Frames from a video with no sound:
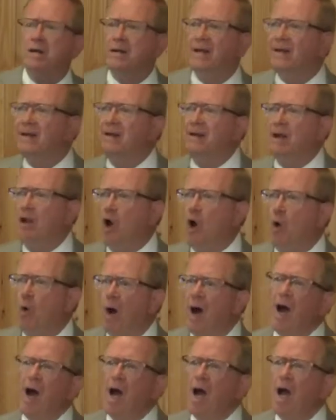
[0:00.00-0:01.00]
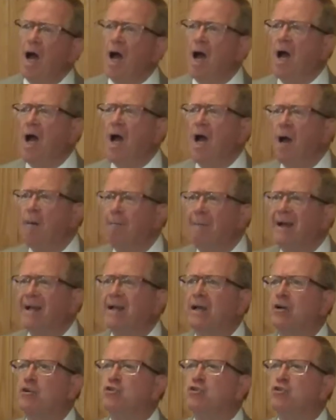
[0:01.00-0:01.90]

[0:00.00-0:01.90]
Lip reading: did Noah make a